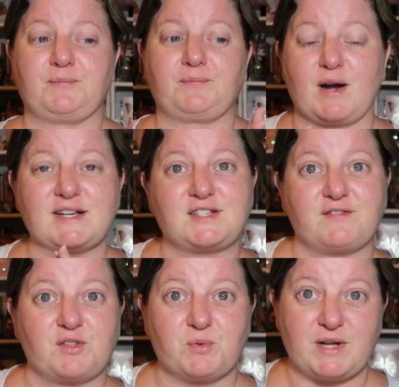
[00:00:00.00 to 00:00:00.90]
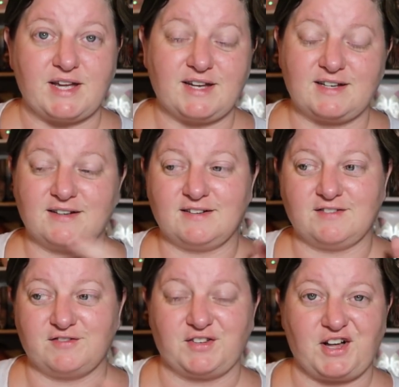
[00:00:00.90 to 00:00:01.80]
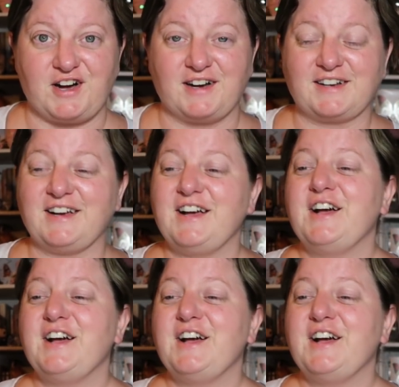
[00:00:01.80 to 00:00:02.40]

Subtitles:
rest of the week vlog.